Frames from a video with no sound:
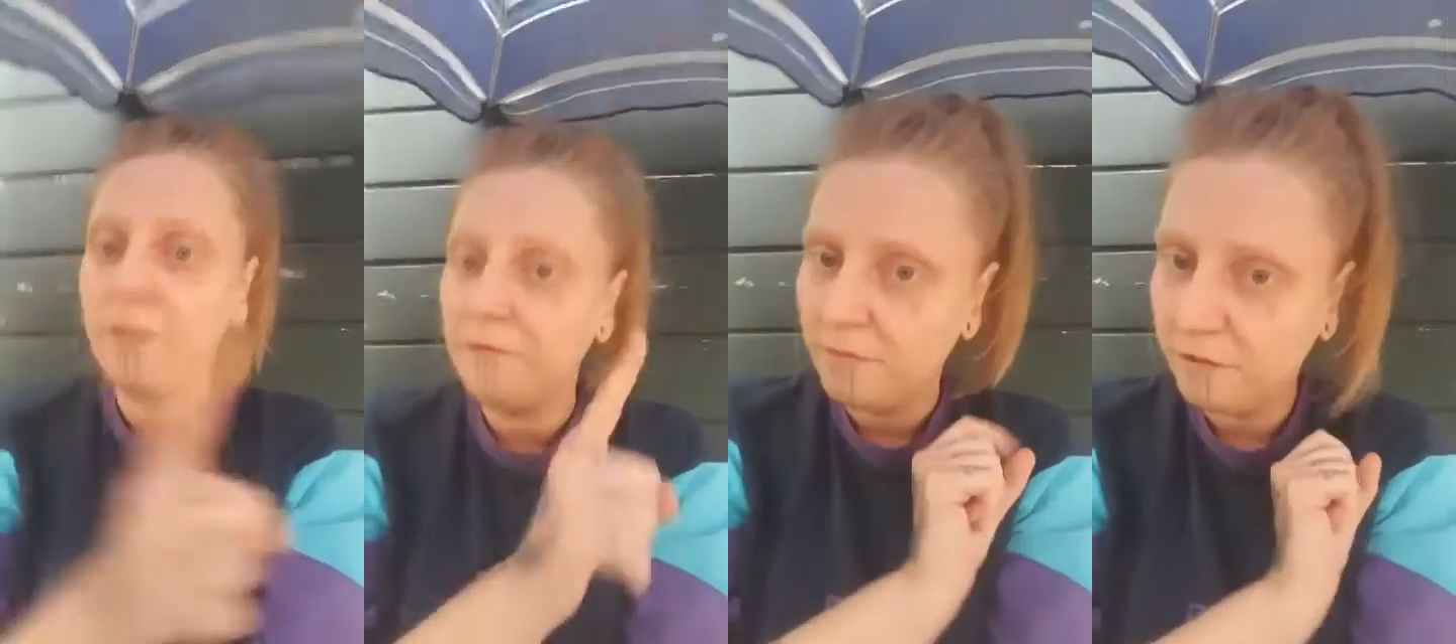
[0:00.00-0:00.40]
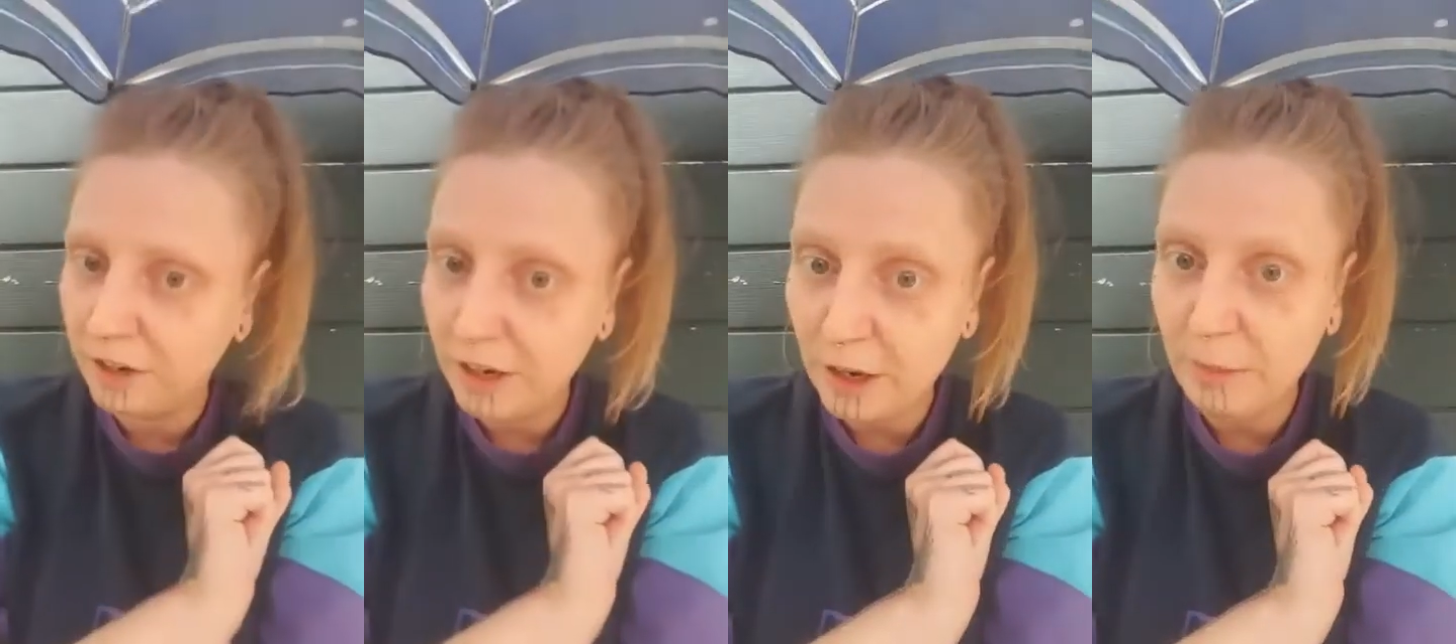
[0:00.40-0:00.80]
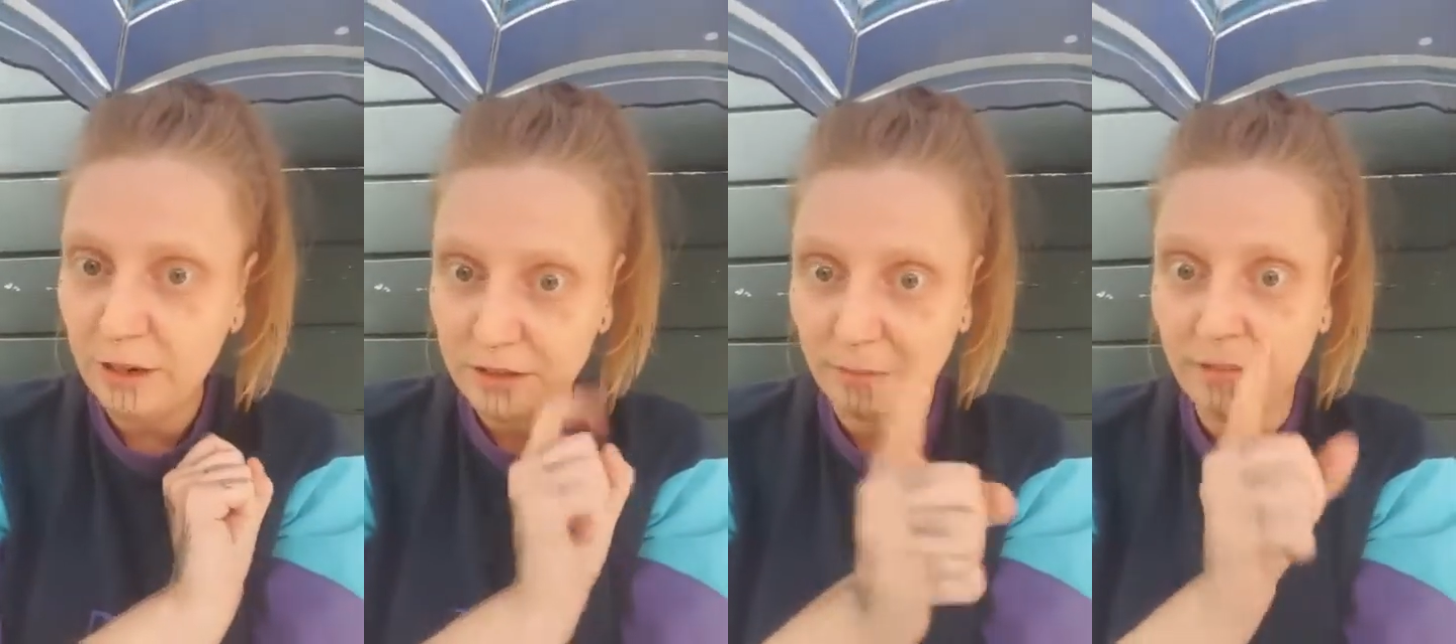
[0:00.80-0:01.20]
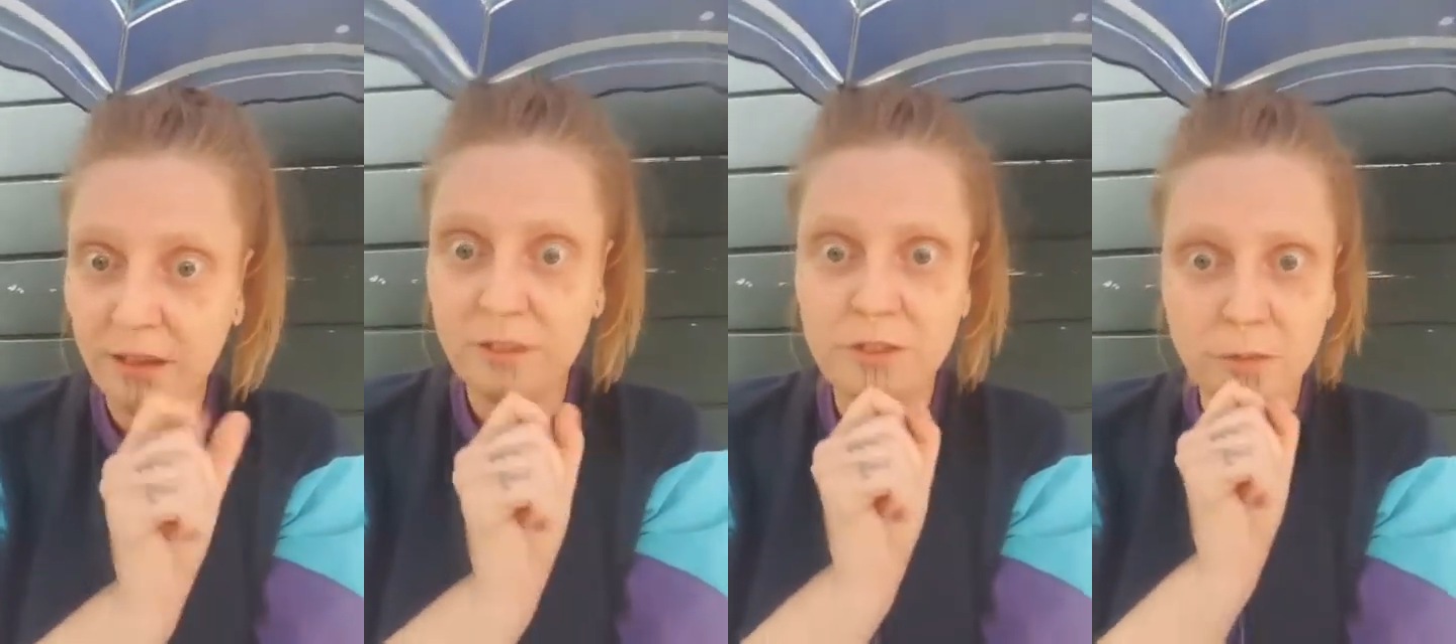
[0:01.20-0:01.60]
Forgot about something
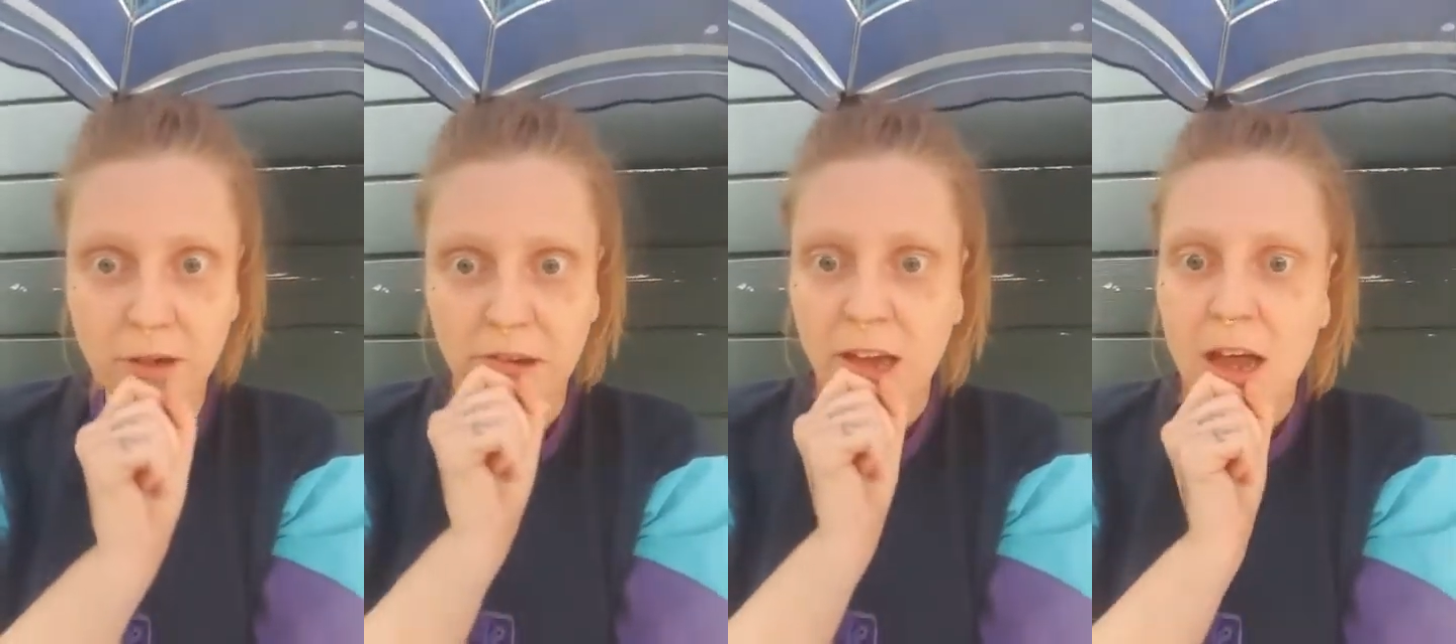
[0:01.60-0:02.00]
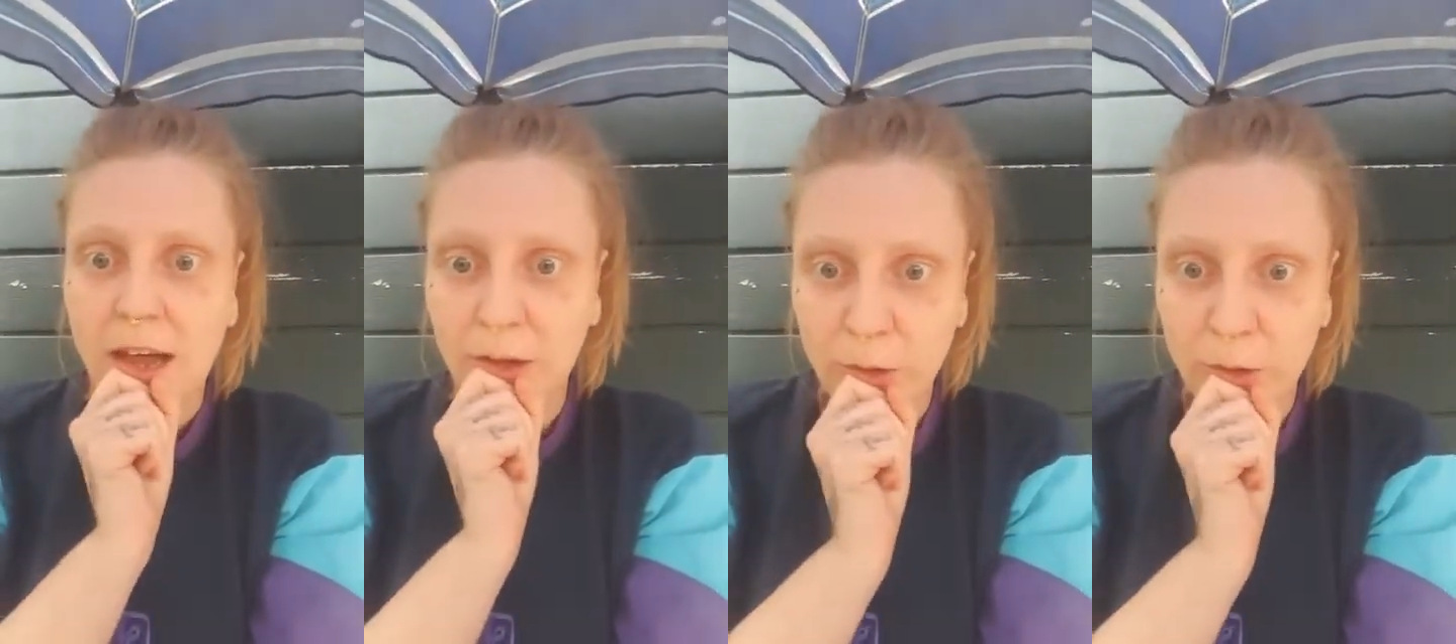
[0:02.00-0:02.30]
else as well. I